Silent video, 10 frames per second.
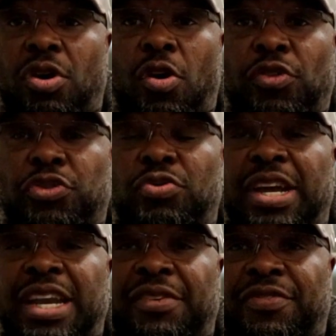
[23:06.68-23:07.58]
All
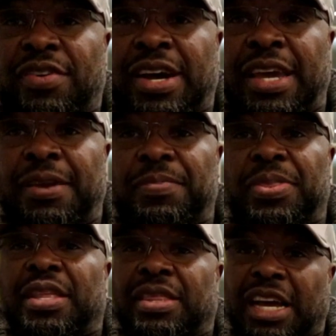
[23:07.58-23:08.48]
throughout that fight,
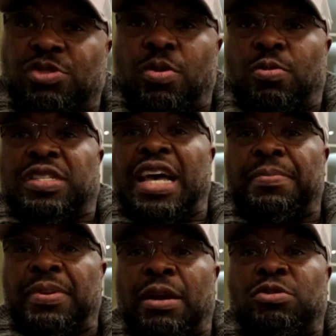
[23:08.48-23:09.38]
that's what was
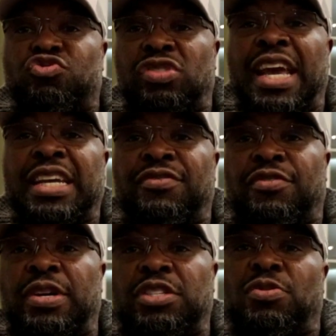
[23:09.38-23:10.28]
happening. I was relaying
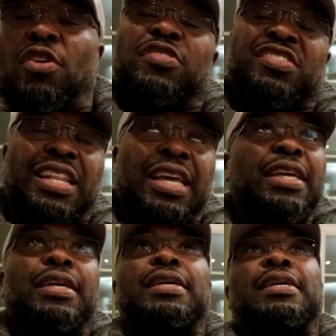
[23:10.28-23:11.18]
information.
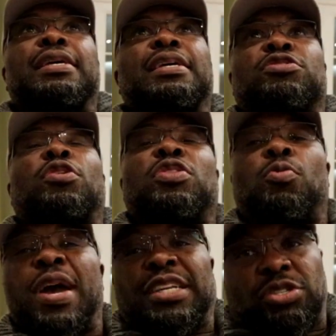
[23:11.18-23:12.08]
Obviously, it's not the
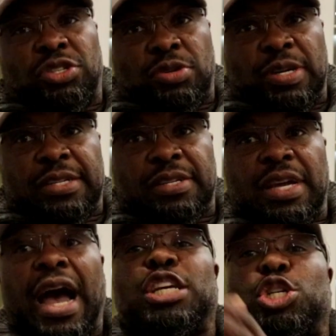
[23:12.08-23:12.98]
way to do it.
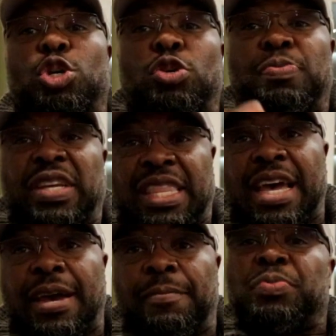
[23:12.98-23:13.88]
I should be
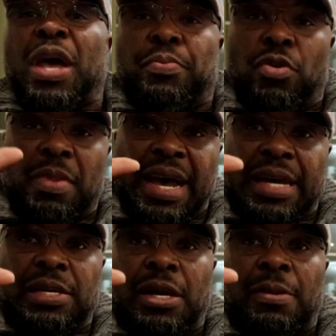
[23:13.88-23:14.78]
there. I put my
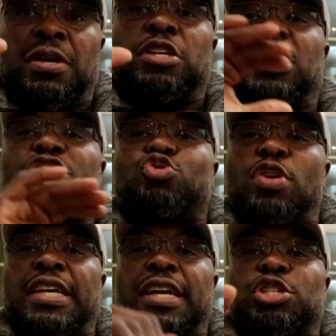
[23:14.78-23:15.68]
hand up. The
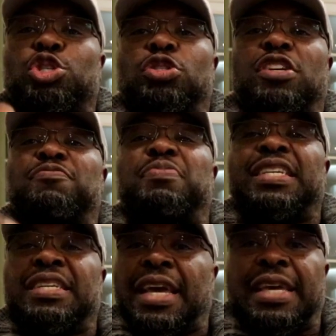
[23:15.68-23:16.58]
trainer should have
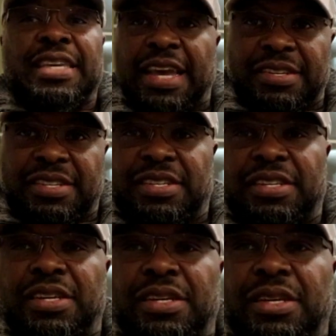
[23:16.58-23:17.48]
been there. Yes.
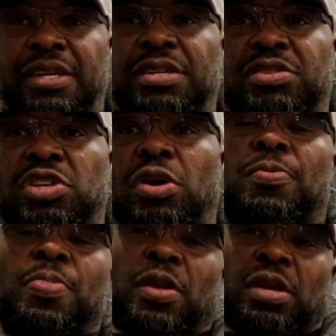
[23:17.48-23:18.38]

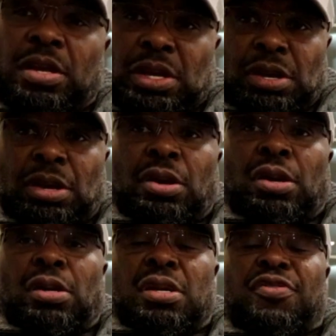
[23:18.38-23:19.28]
So,
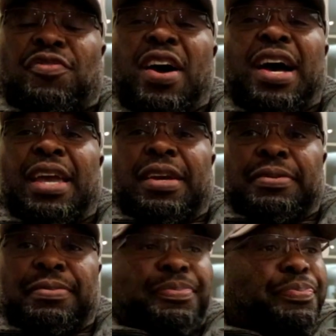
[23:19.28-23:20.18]
the fight,
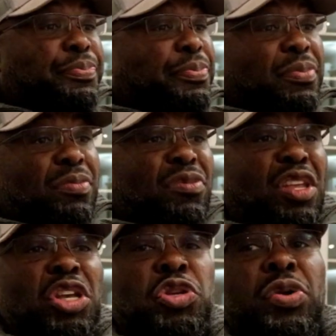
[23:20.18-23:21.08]

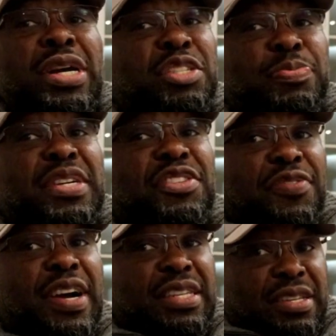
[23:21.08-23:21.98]
you're an experienced
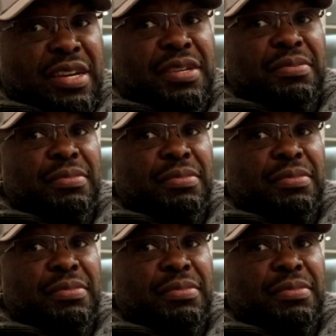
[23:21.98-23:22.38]
fighter.